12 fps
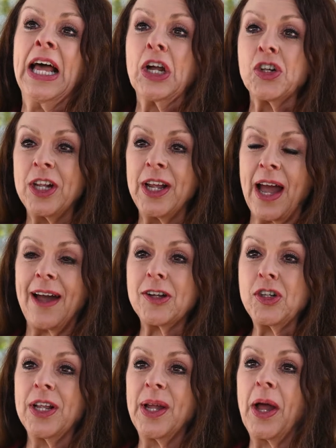She
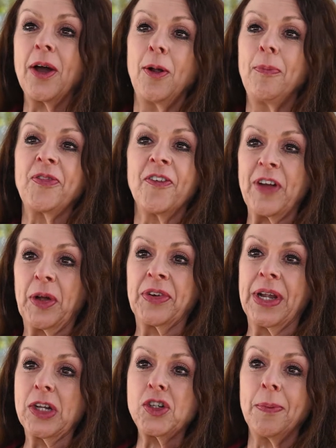actually helped the
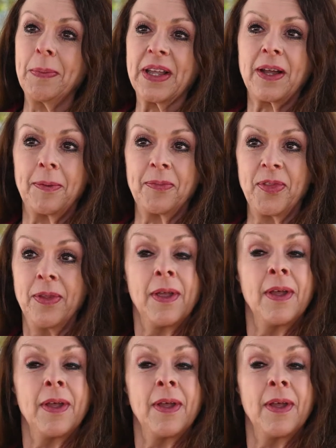foundation become